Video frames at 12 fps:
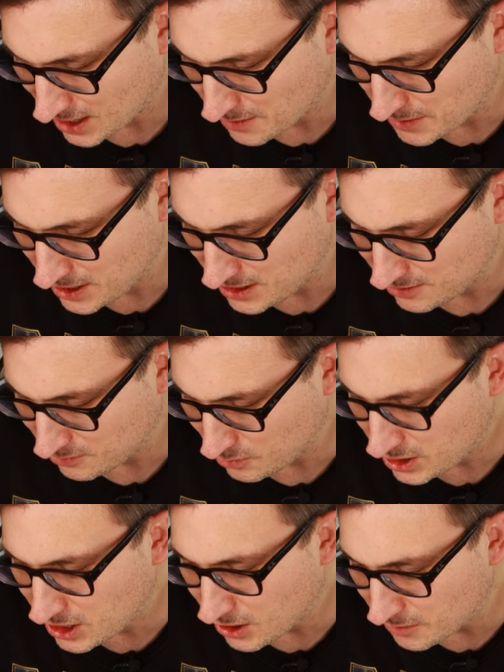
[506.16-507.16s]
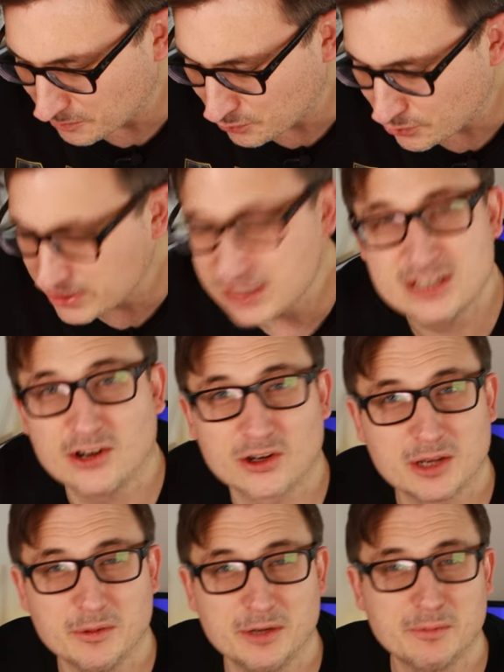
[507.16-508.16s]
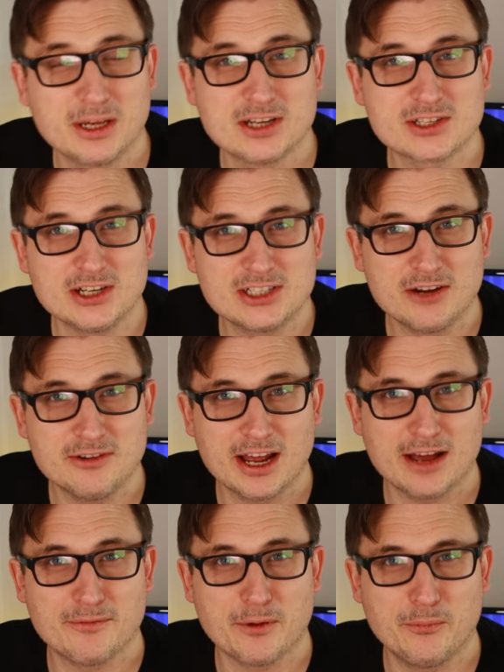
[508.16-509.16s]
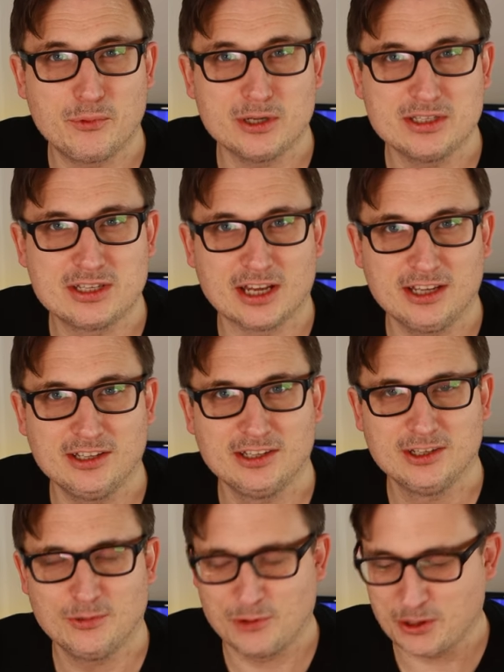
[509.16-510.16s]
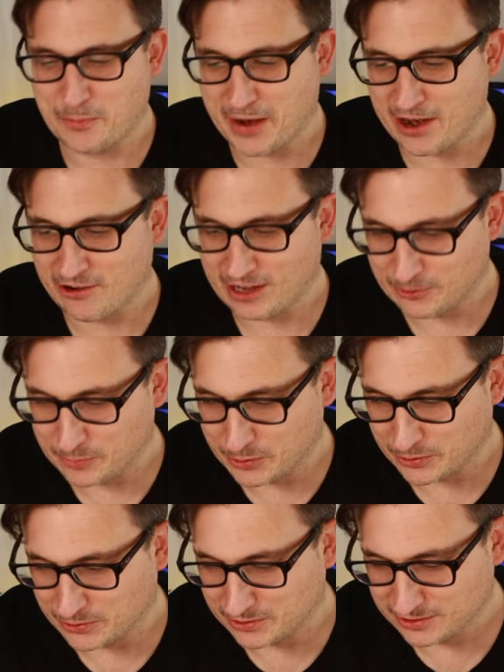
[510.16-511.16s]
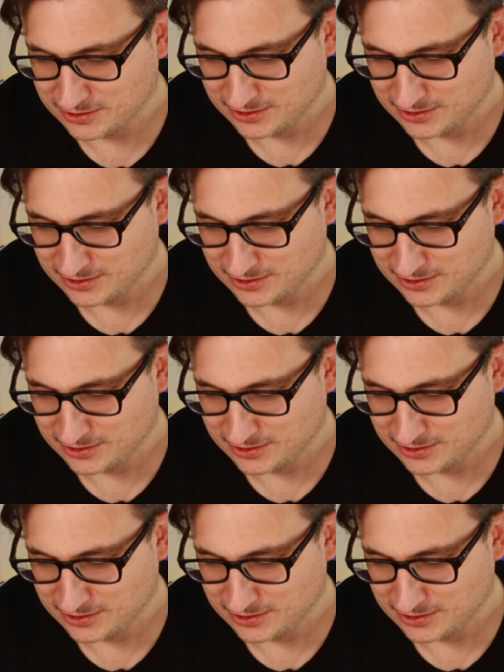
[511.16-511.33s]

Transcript: I mean, we can't print the document because I don't have a printer with a parallel port.